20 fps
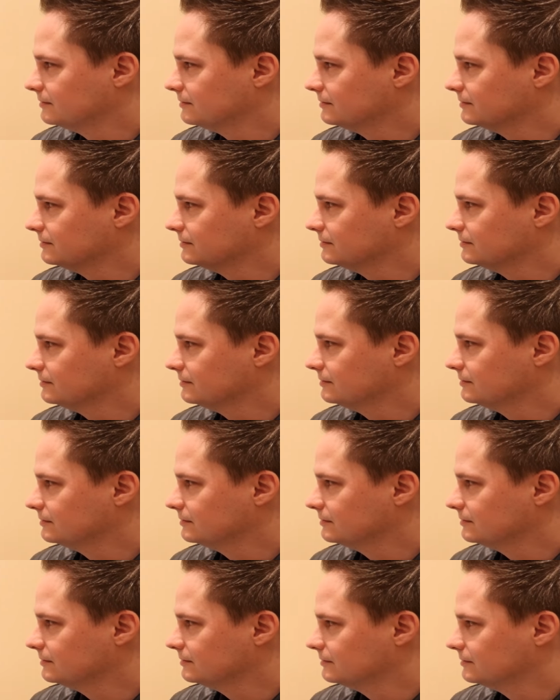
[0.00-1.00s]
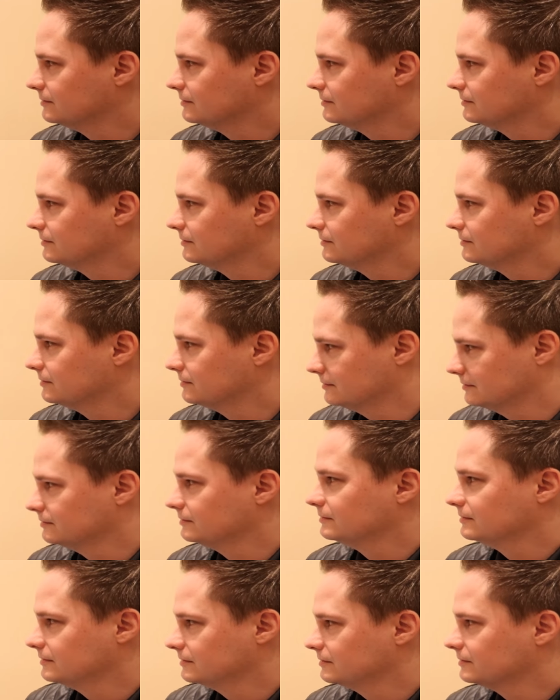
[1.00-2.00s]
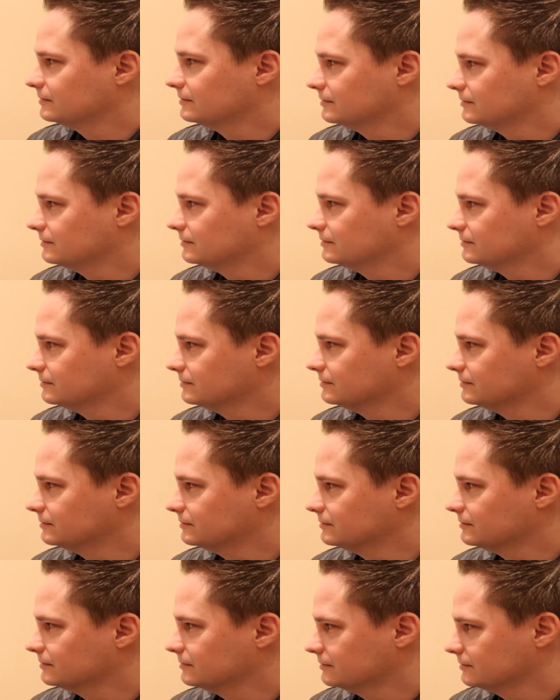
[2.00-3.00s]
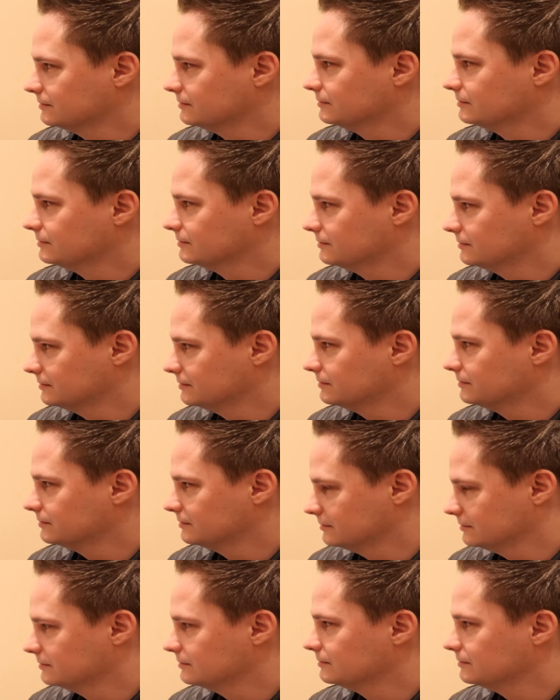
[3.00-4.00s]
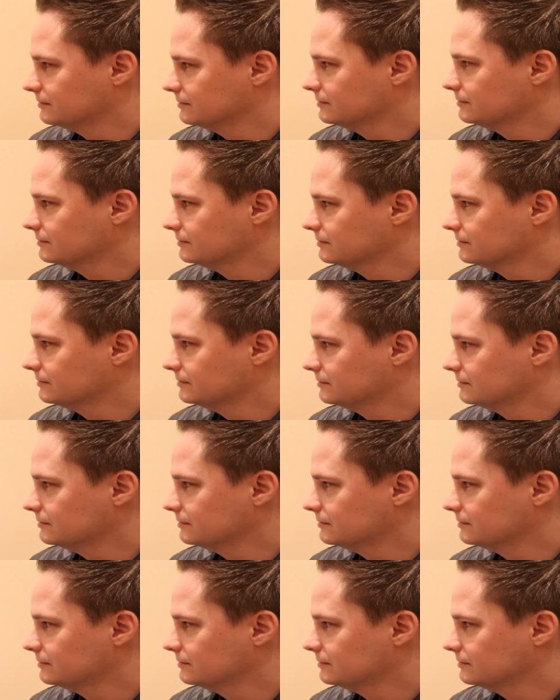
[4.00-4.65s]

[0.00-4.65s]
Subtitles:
[no speech]